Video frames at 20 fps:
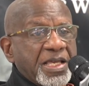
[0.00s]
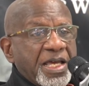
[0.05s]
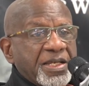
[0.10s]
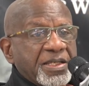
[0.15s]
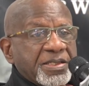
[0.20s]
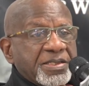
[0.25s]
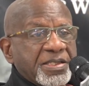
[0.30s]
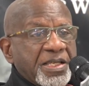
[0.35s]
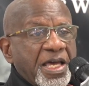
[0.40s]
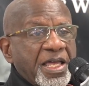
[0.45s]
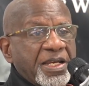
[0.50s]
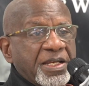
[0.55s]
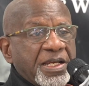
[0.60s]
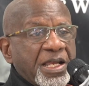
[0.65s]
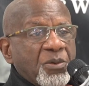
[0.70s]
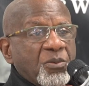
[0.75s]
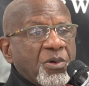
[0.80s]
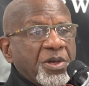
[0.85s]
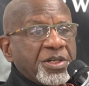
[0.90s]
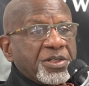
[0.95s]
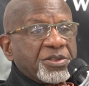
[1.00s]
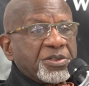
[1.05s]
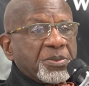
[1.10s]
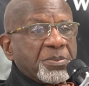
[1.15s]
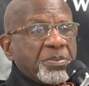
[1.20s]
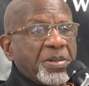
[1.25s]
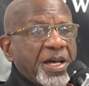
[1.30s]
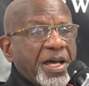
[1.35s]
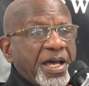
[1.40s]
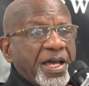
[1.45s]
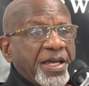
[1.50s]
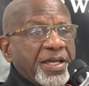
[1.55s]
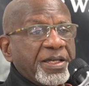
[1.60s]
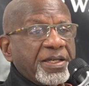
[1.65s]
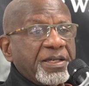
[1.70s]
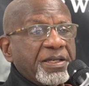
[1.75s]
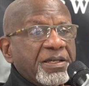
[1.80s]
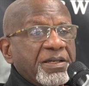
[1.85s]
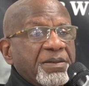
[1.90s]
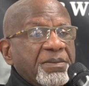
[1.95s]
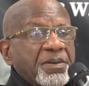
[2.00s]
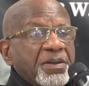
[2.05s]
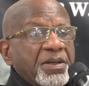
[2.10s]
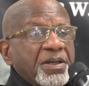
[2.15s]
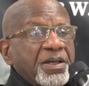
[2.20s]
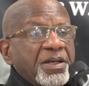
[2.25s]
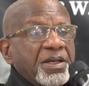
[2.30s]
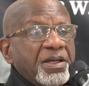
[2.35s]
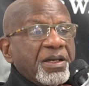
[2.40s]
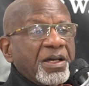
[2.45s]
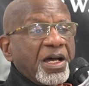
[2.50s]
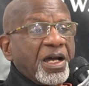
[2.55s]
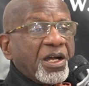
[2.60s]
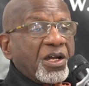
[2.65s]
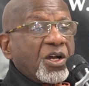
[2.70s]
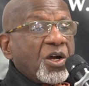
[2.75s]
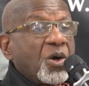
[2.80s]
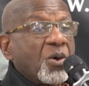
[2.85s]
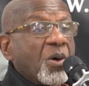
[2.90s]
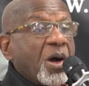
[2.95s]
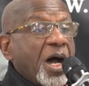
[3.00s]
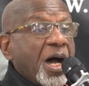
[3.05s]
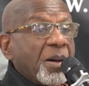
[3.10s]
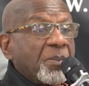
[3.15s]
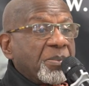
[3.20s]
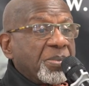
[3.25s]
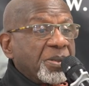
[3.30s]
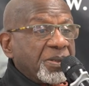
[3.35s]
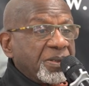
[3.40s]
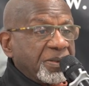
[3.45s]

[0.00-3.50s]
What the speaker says: I decided I wanted to buy a co-op.